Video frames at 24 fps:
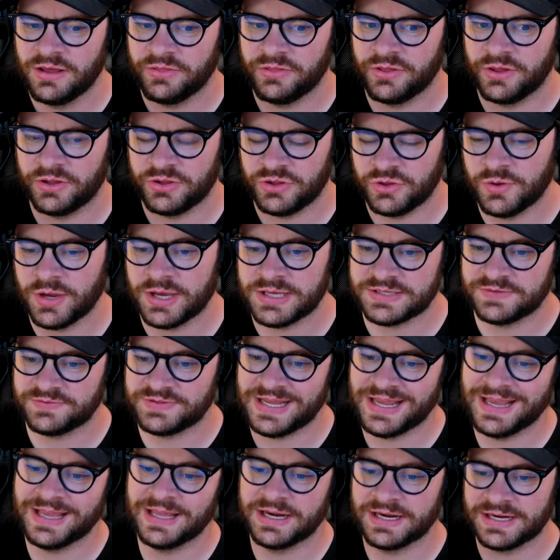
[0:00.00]
You guys have
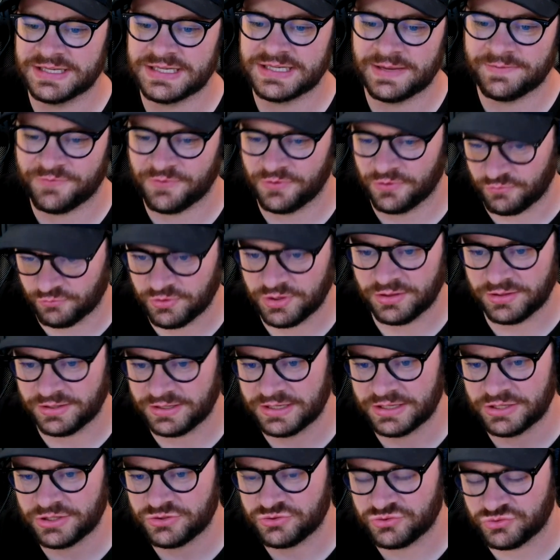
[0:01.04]
taken it a step further.
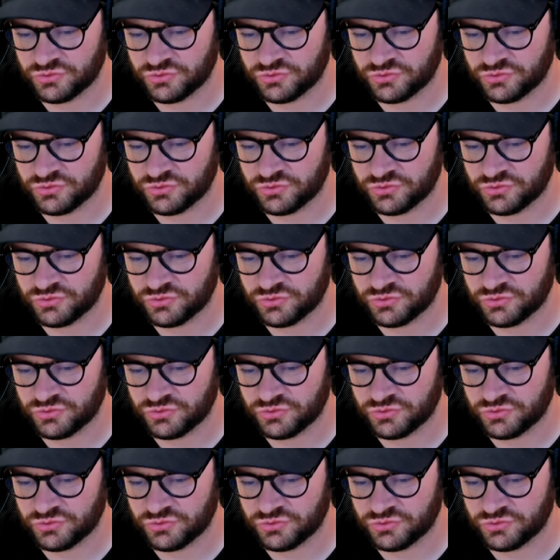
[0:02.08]
Really,